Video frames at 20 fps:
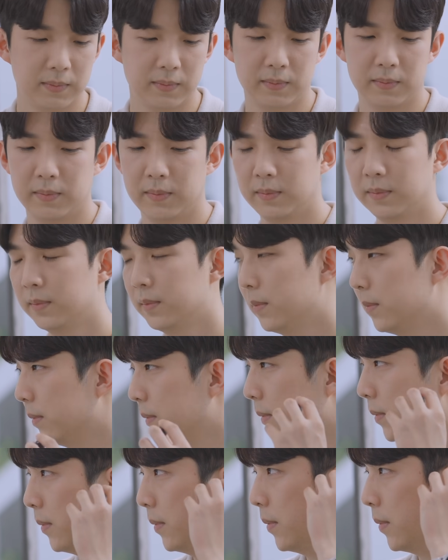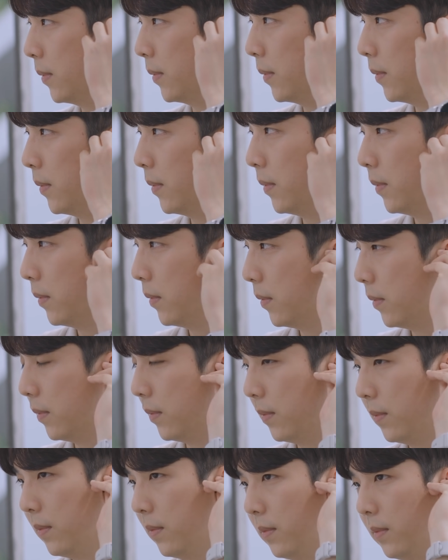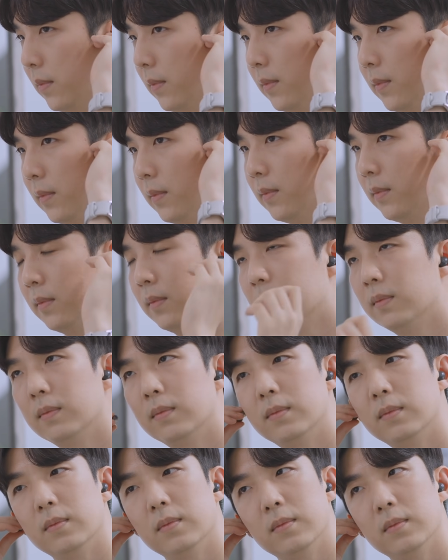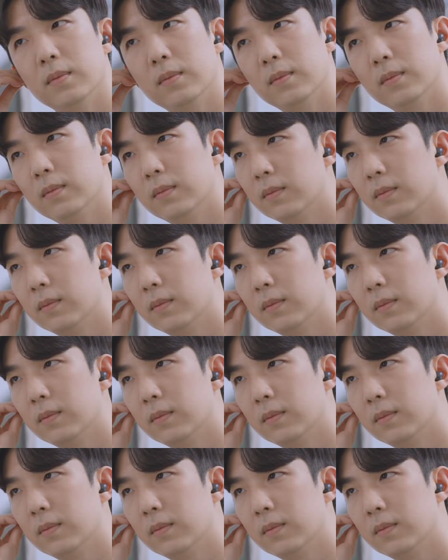[no speech]